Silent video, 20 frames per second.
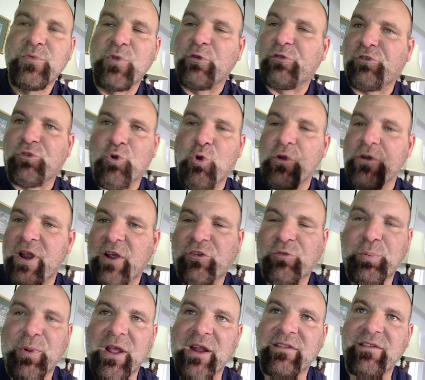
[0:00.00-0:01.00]
They'll score
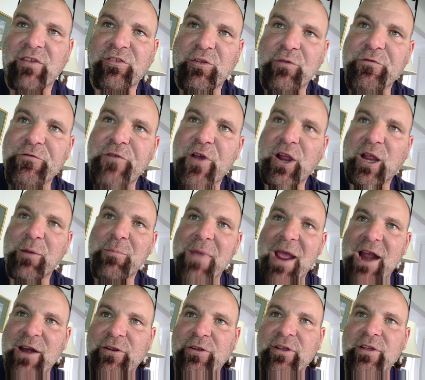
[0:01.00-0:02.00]
next play. It doesn't fucking
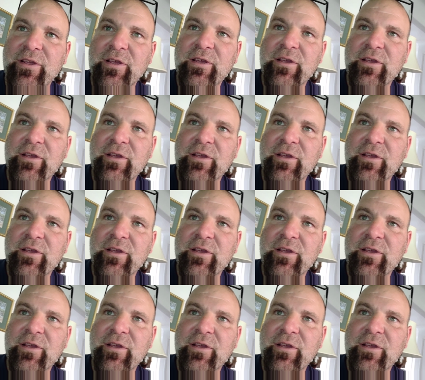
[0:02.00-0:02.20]
matter.